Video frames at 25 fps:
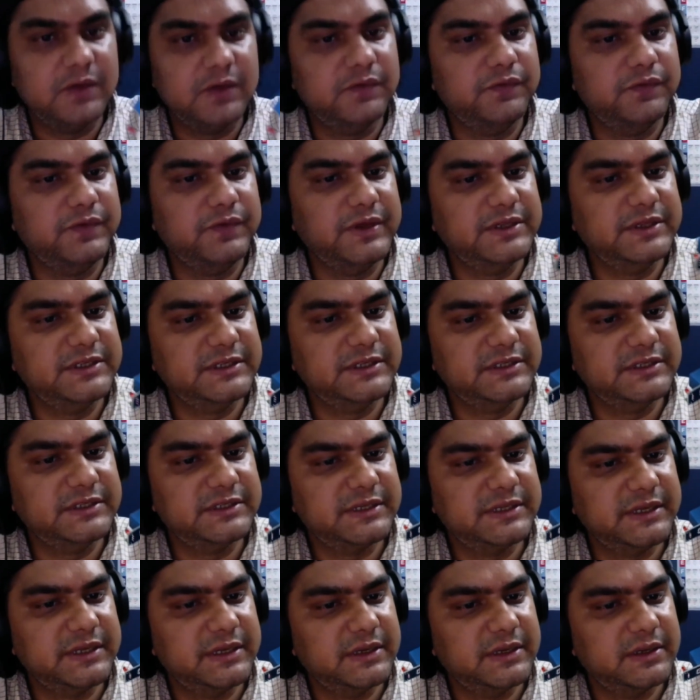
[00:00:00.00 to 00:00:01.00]

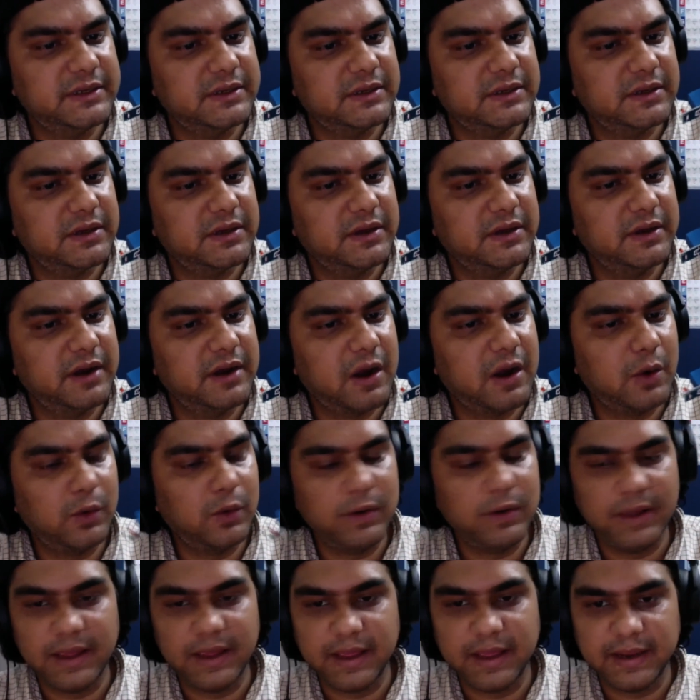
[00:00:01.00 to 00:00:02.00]
VCC, ground,
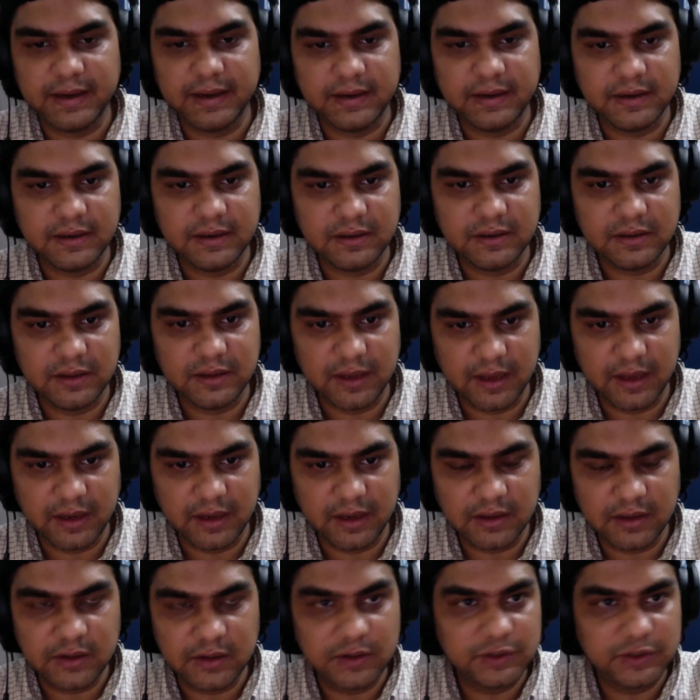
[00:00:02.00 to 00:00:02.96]
and in.